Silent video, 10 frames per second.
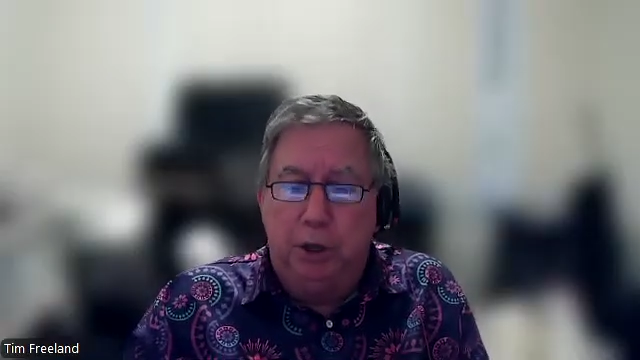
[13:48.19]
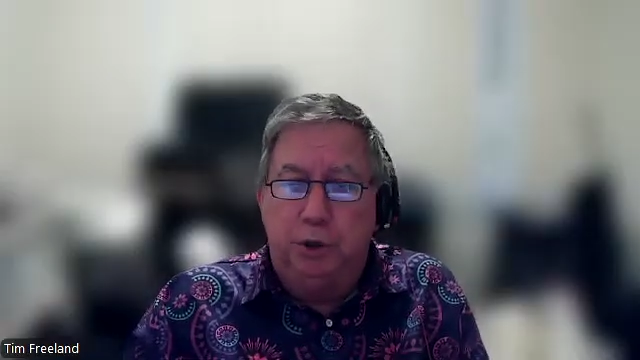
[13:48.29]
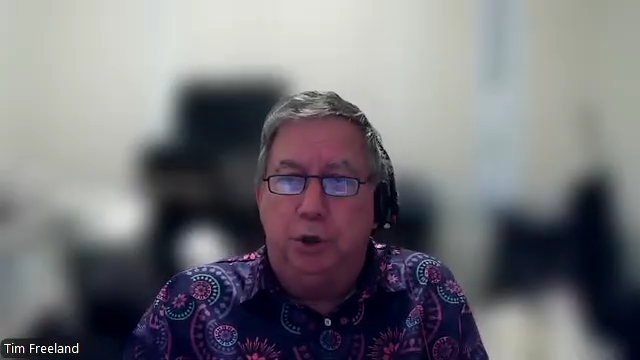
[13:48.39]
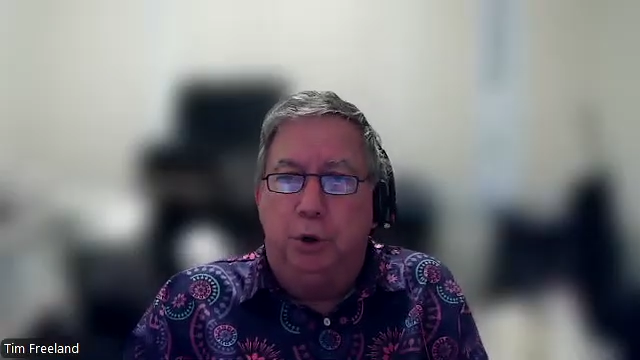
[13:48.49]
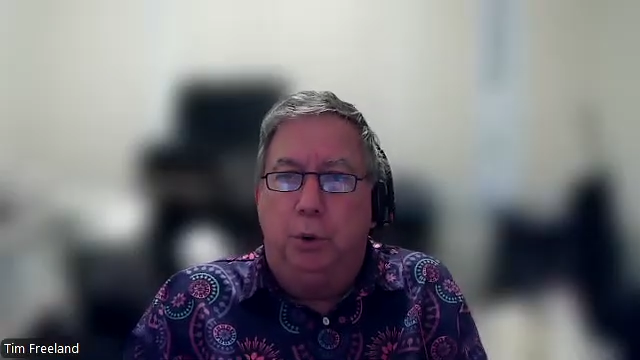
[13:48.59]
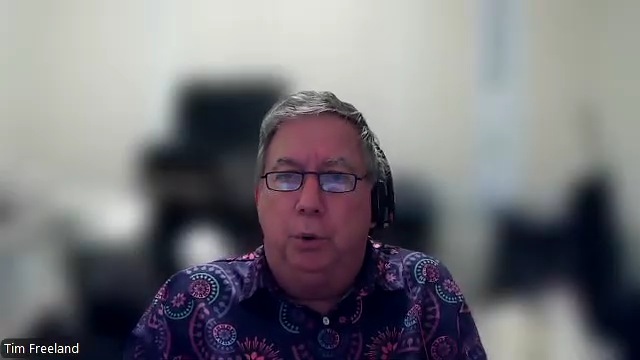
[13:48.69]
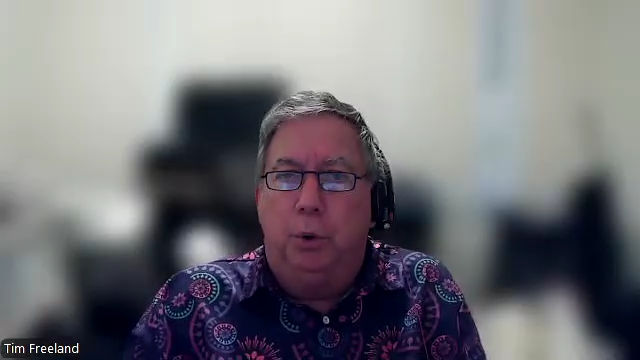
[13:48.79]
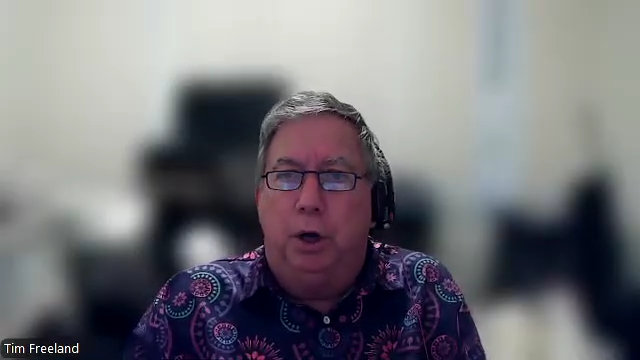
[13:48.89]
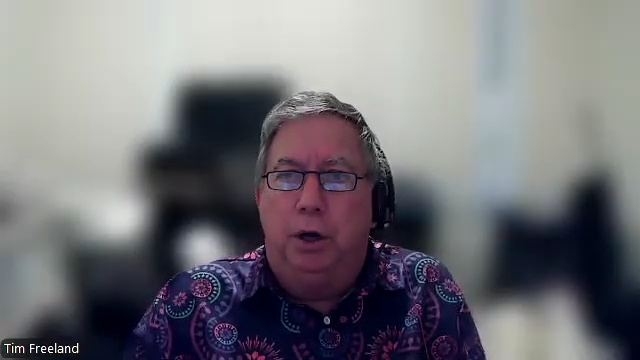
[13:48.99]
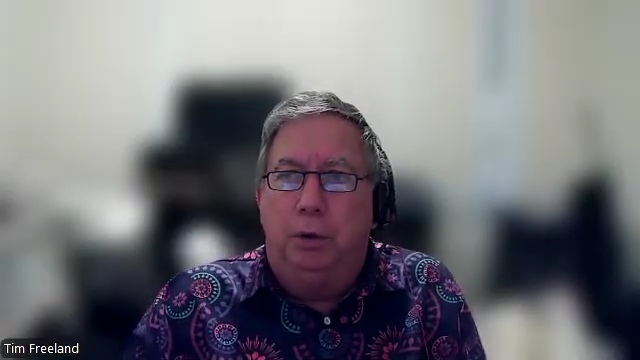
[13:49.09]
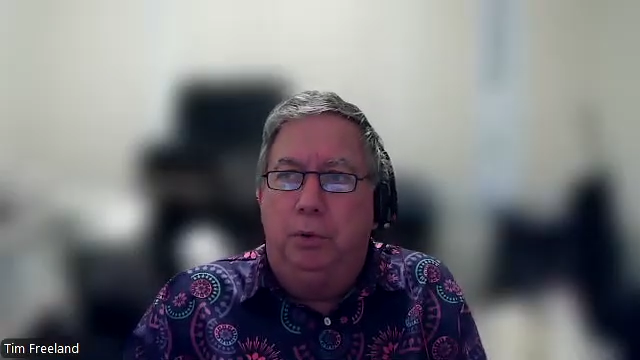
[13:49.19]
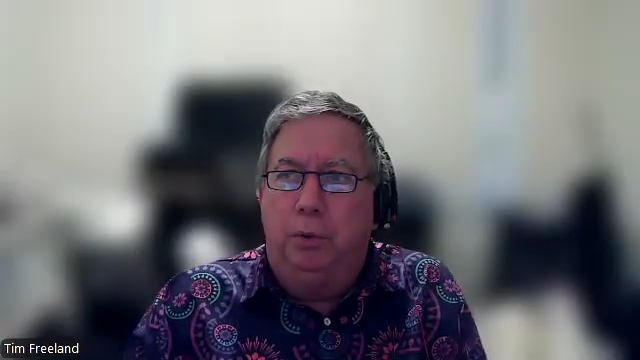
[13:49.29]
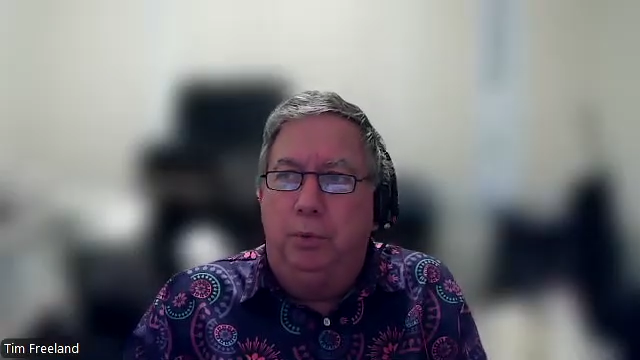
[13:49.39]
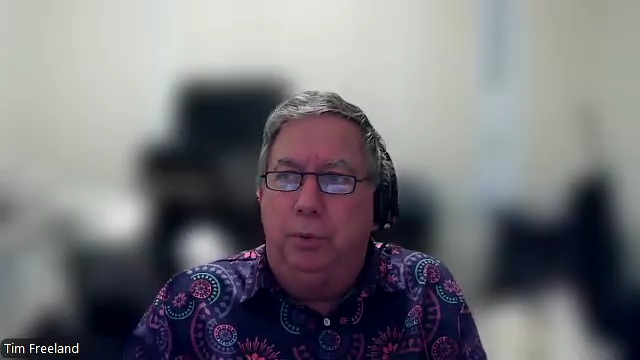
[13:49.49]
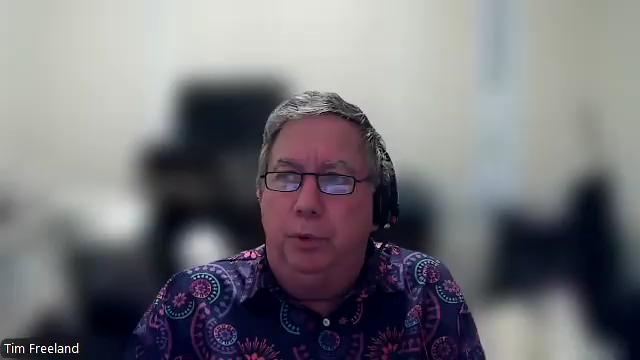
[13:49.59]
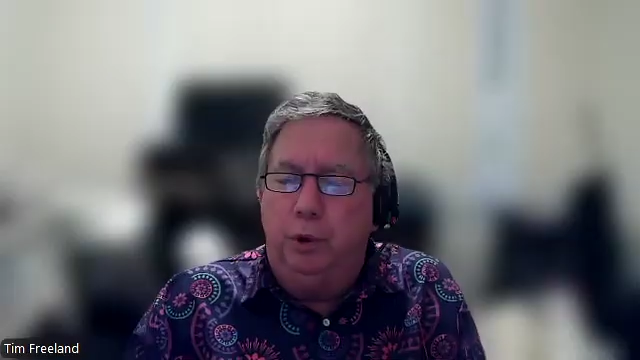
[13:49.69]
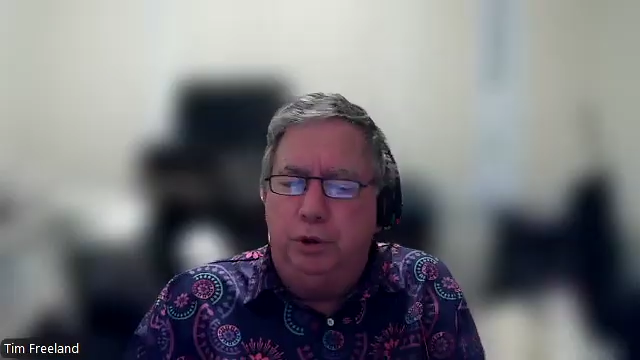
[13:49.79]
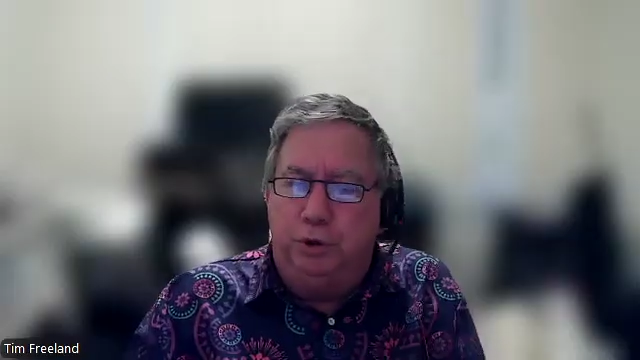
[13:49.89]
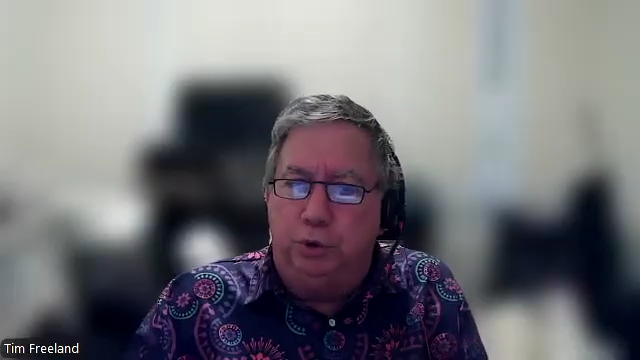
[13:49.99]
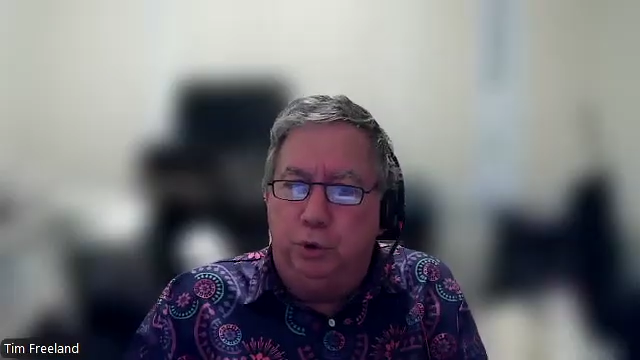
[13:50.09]
So
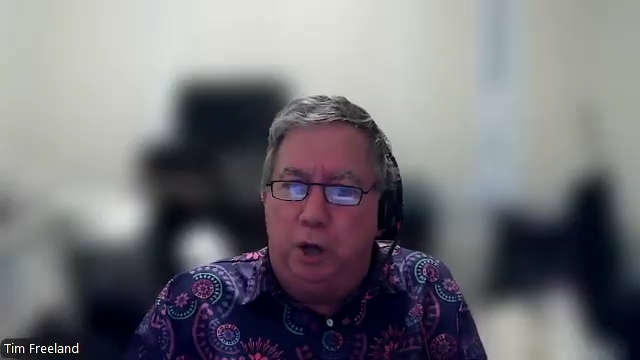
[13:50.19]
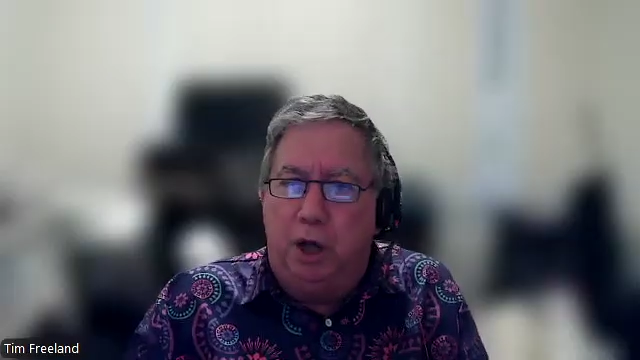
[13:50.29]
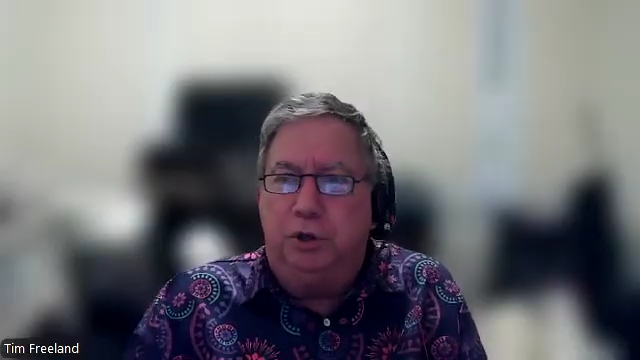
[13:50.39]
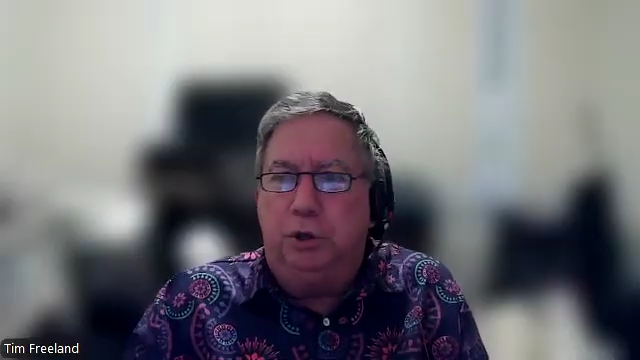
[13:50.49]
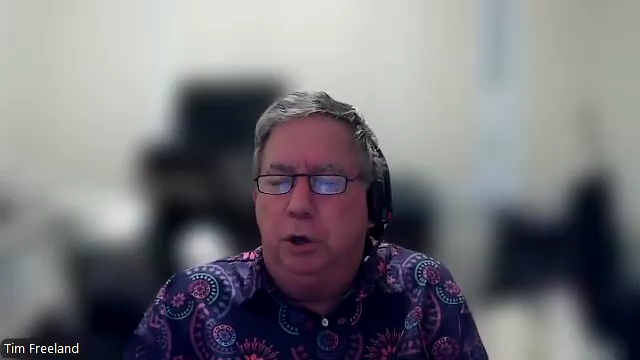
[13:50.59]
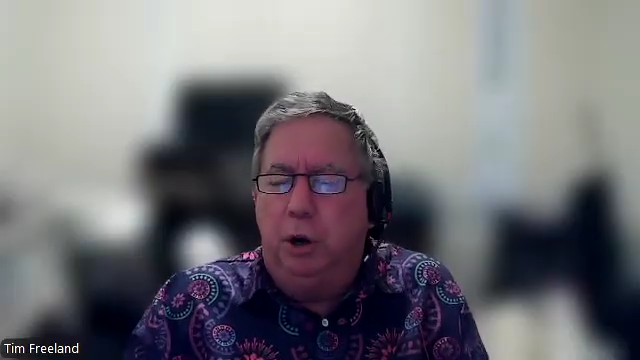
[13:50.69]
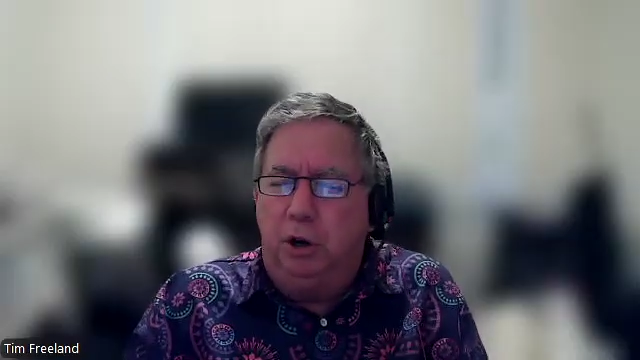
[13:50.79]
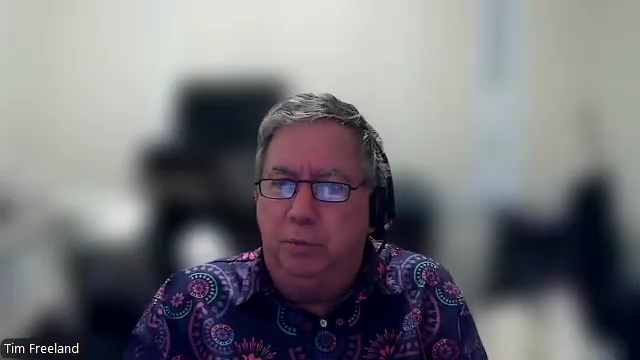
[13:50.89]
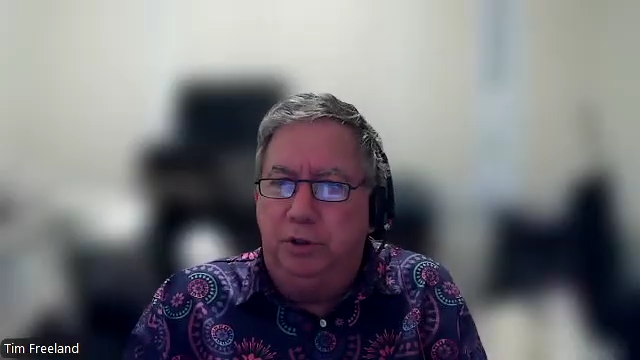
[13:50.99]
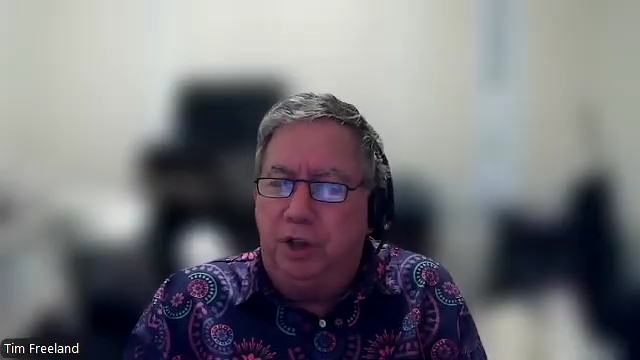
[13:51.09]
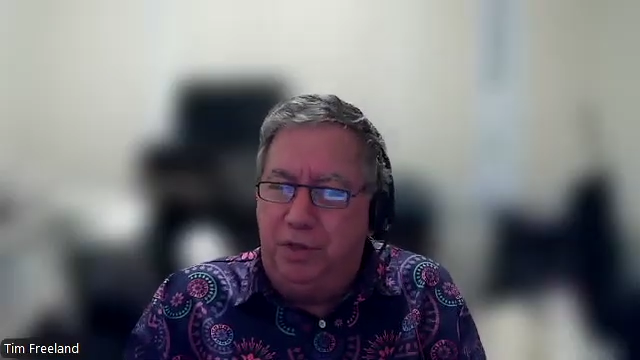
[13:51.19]
those are the two logical arguments.